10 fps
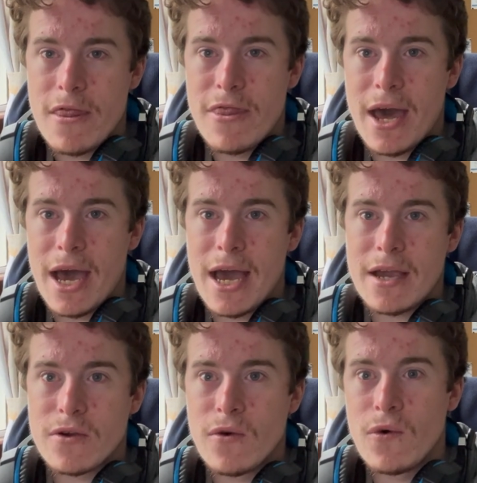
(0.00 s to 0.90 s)

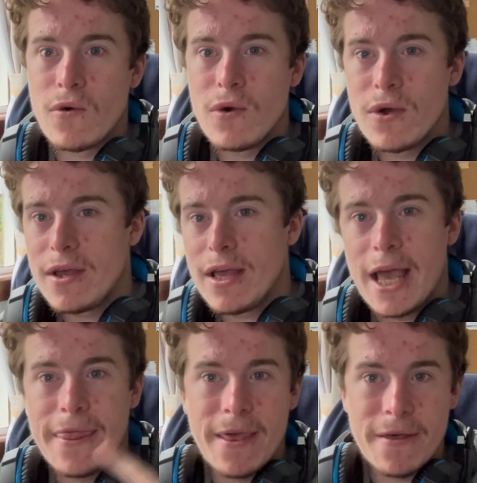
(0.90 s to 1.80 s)
that go
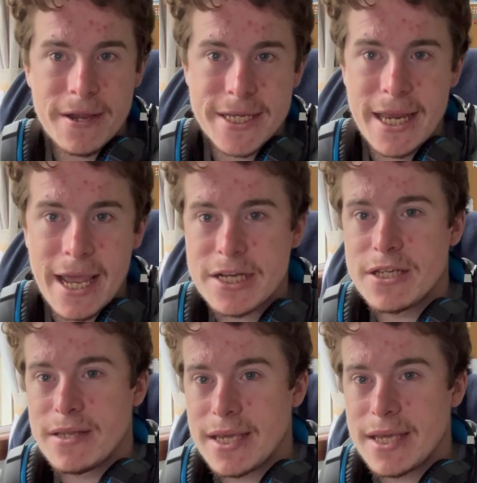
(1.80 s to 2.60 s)
in the other direction.